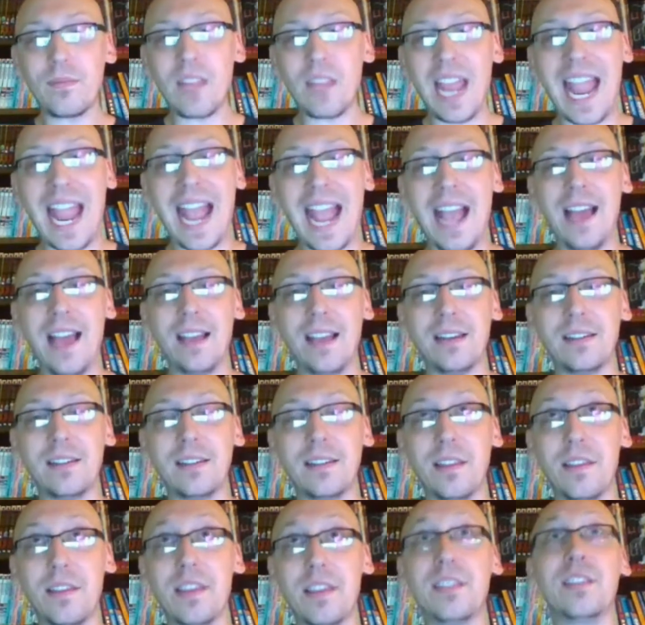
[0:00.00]
And
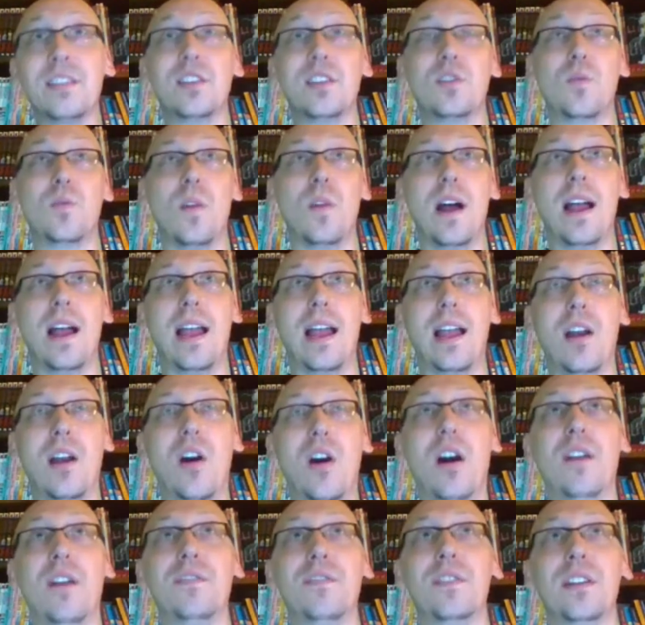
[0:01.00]
this is why I
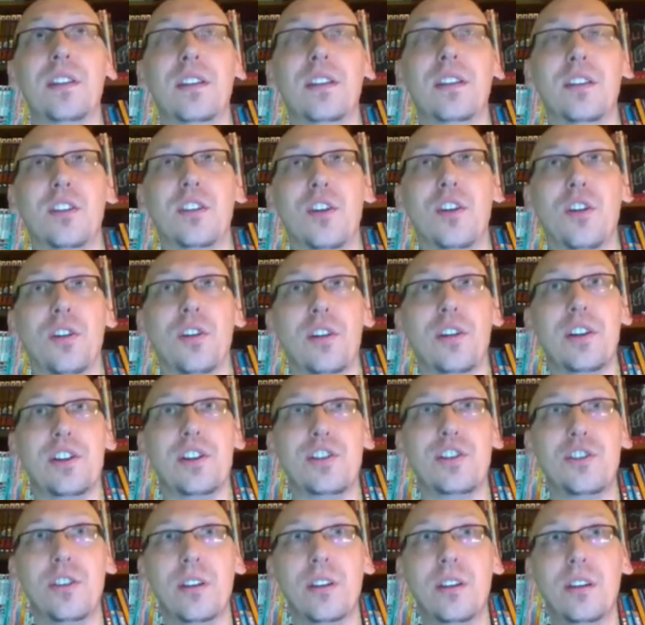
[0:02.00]
often
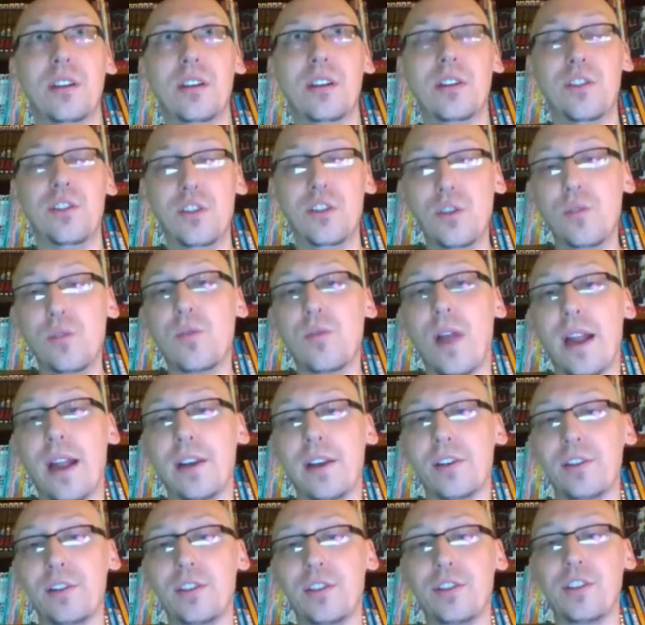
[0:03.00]
encourage new
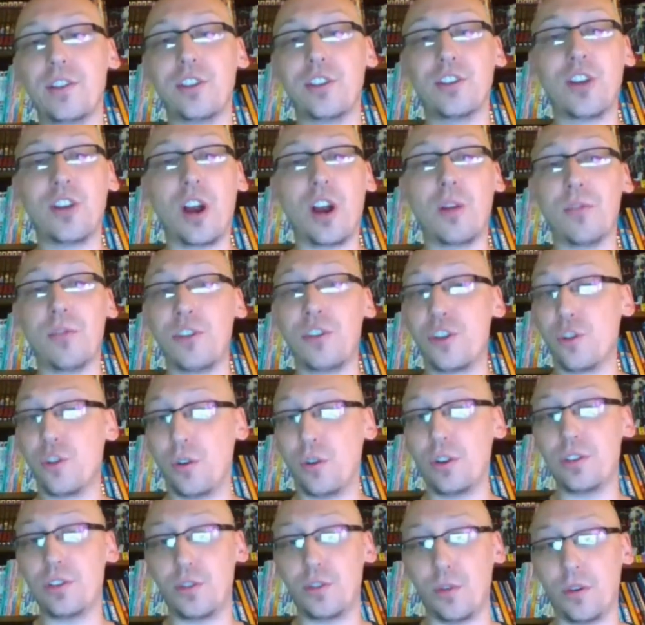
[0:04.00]
writers to start with
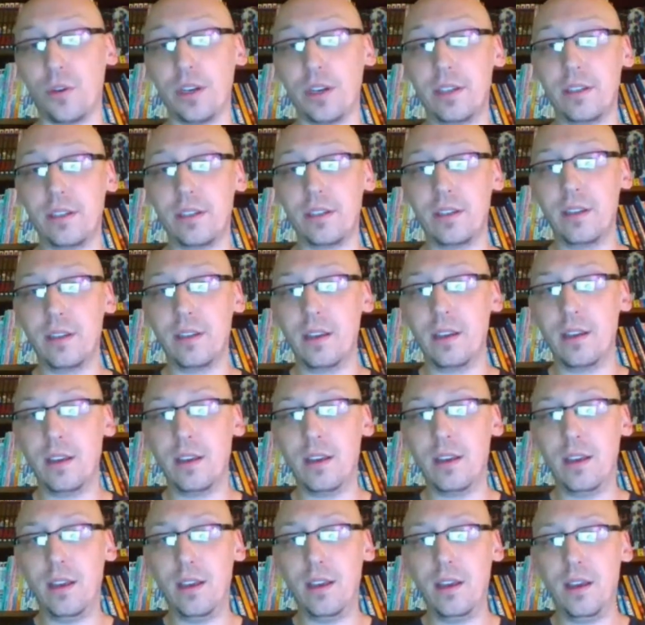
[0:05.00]
short stories,
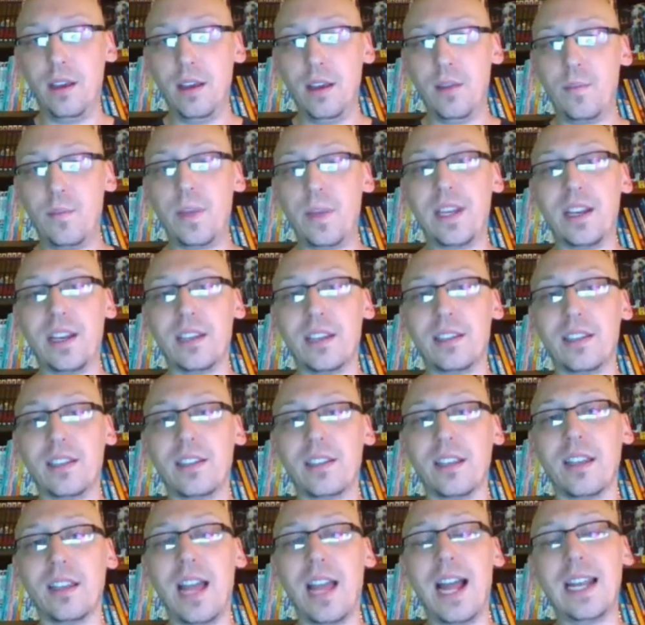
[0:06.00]
because
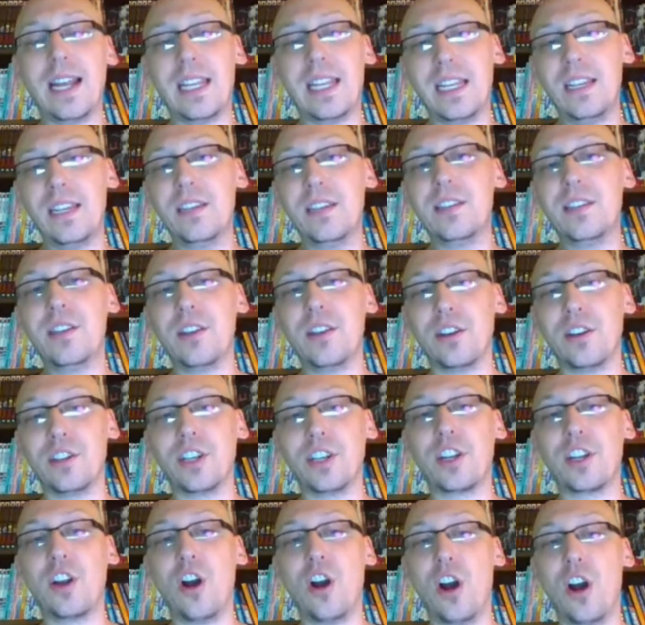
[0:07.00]
it's a lot easier
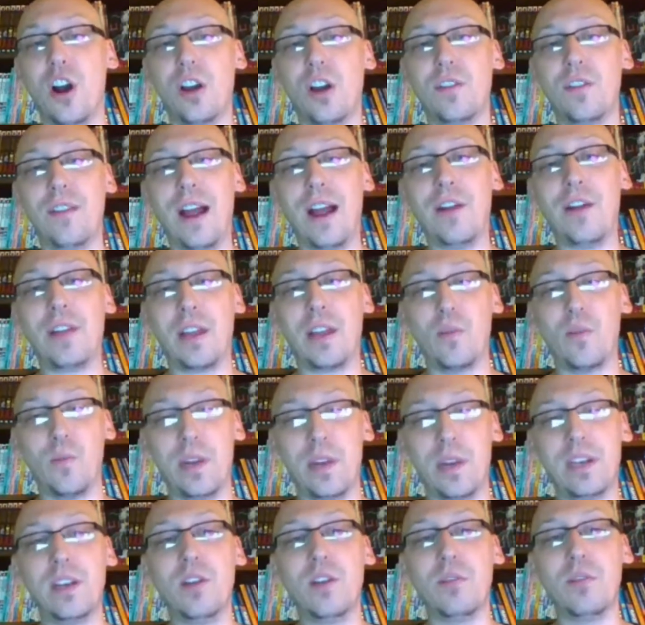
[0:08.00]
to carve out a
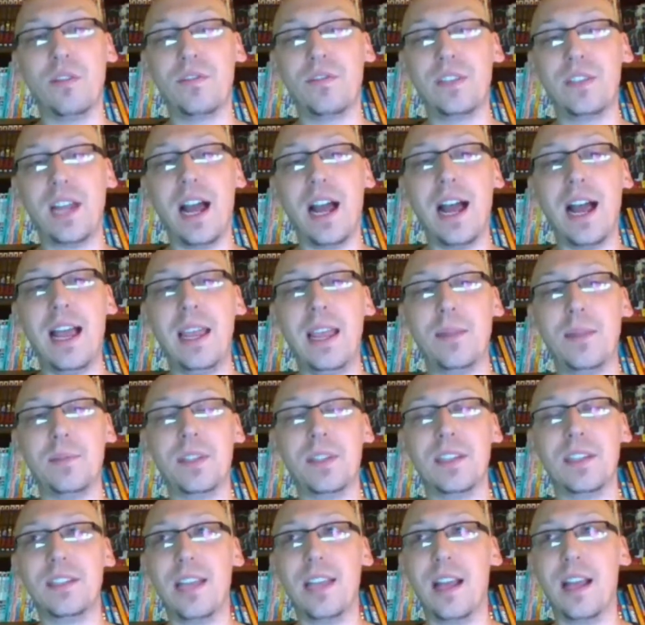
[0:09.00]
window of time
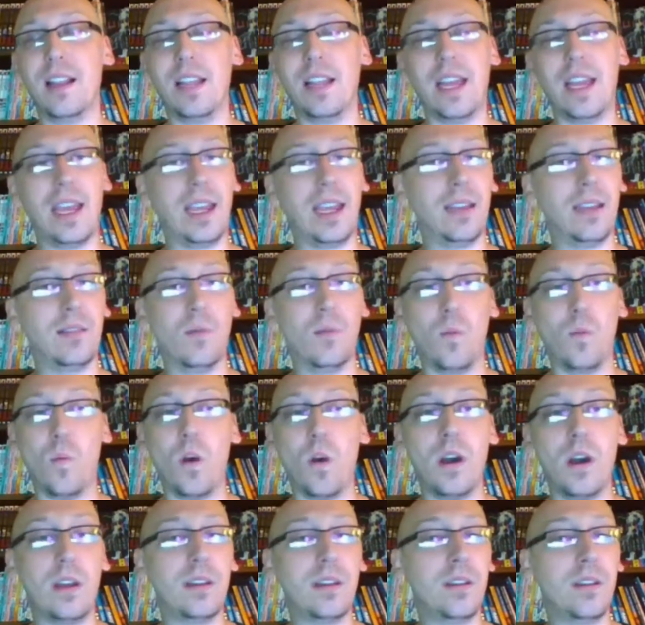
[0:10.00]
to tell a
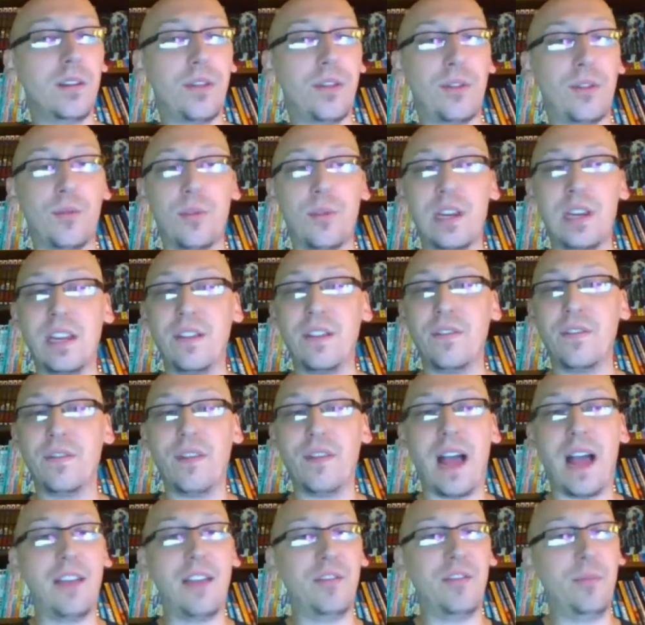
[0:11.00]
1, 3,
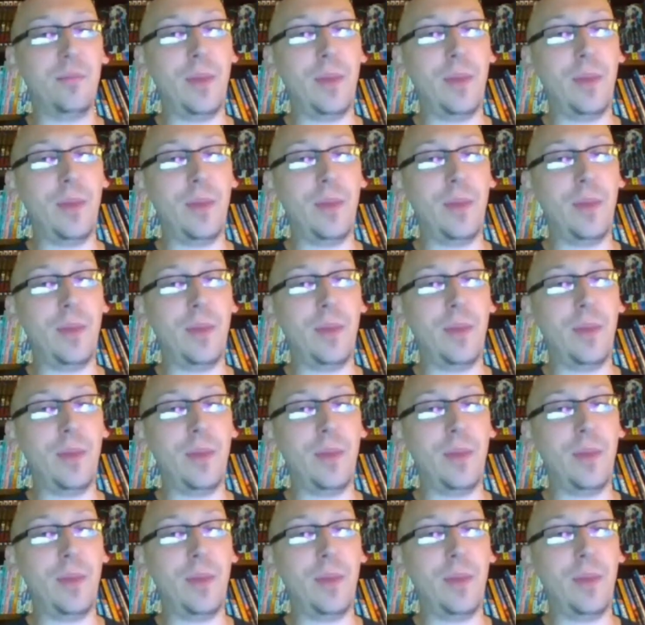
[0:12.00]
5